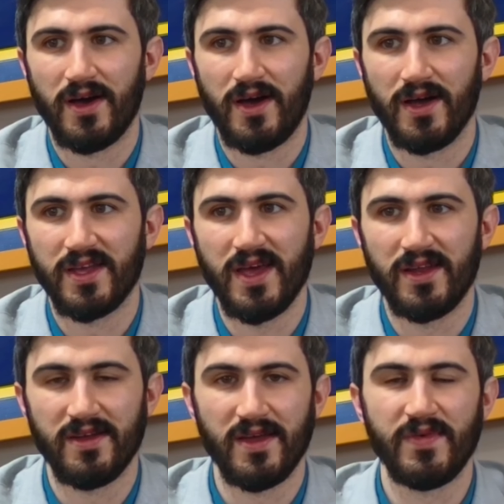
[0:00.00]
again,
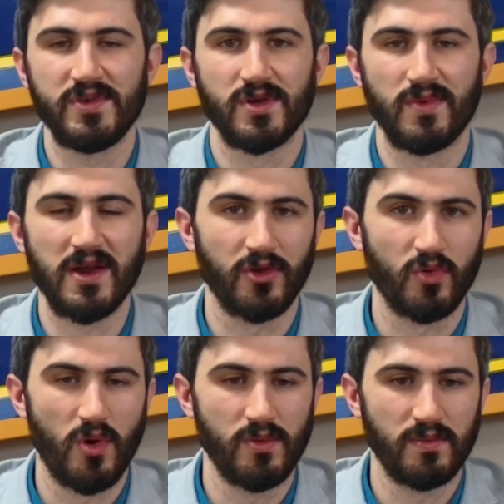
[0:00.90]
if it was a regular
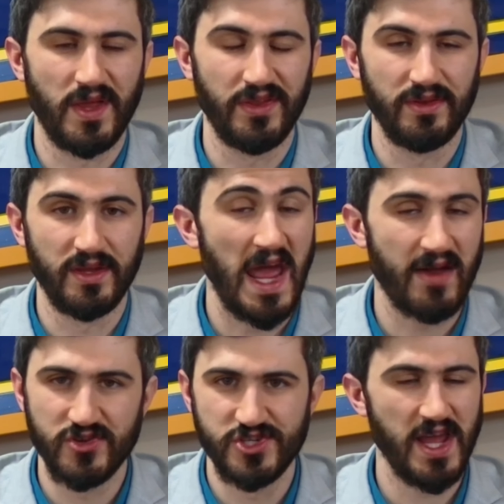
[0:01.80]
quote on an
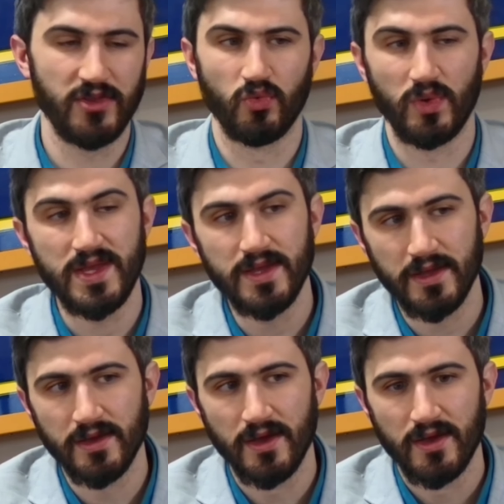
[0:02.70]
average day of the week,